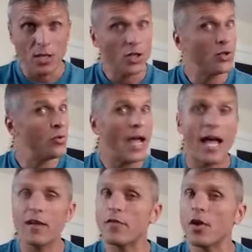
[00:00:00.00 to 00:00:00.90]
You
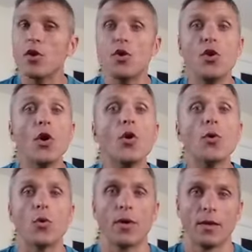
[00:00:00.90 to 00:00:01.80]
have
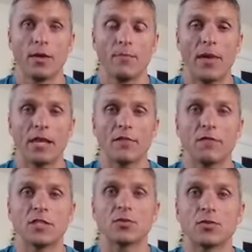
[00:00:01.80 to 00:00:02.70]
no
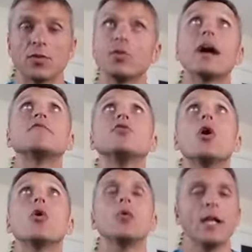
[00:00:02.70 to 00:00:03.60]
you have
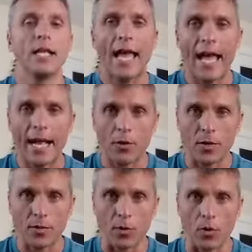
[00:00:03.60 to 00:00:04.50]
no
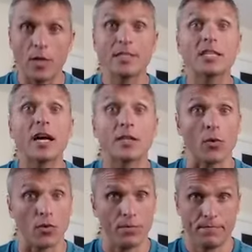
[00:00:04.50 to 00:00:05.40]
equitable
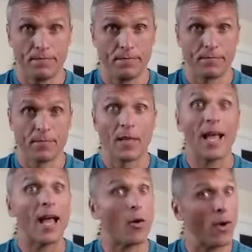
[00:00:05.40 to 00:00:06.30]
title.
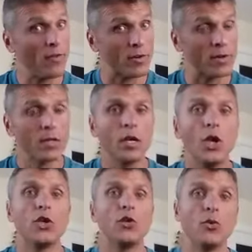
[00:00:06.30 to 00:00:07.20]
However,
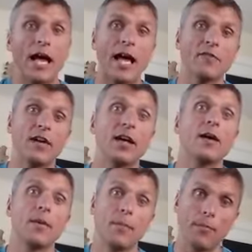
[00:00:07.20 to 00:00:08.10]
you have
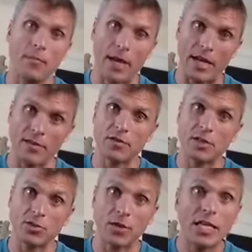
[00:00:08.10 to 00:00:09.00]
a
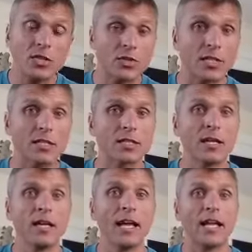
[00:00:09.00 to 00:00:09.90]
beneficial interest
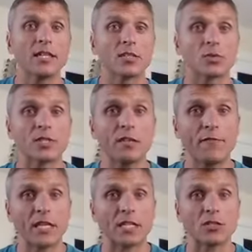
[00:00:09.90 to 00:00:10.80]
and a
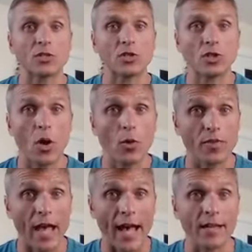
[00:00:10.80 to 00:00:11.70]
certificate to show
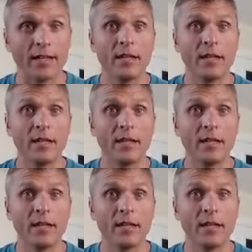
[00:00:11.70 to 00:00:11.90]
that.